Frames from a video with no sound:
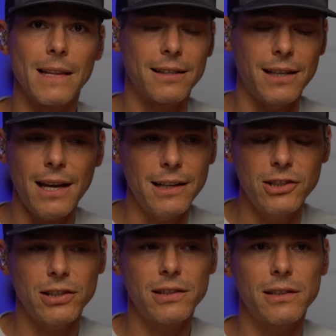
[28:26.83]
Instead,
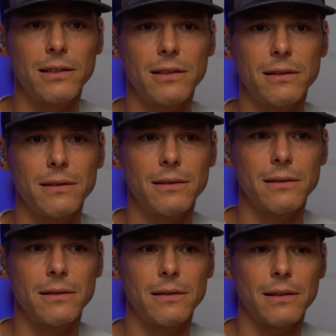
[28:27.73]

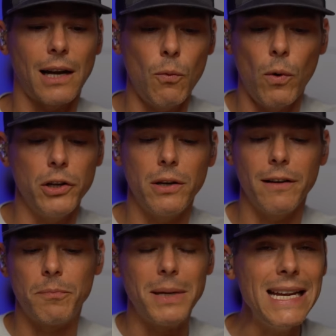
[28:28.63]
I want you
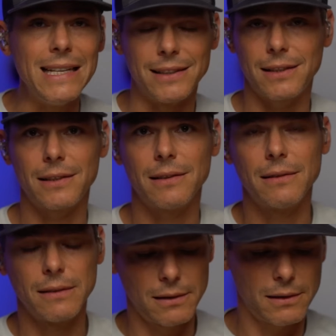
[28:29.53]
to have peace.
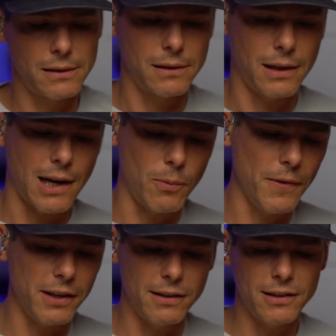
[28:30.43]
I
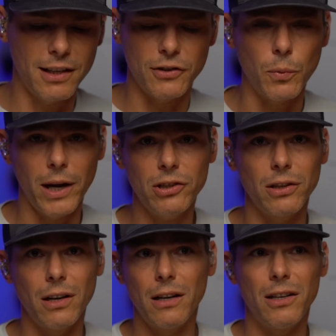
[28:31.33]
want the
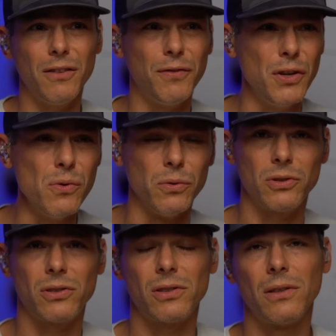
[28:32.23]
situation
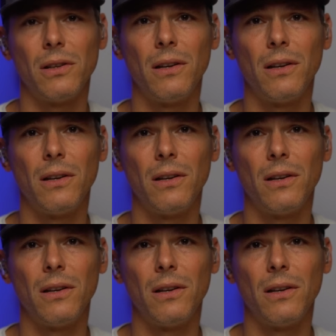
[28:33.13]
diffused.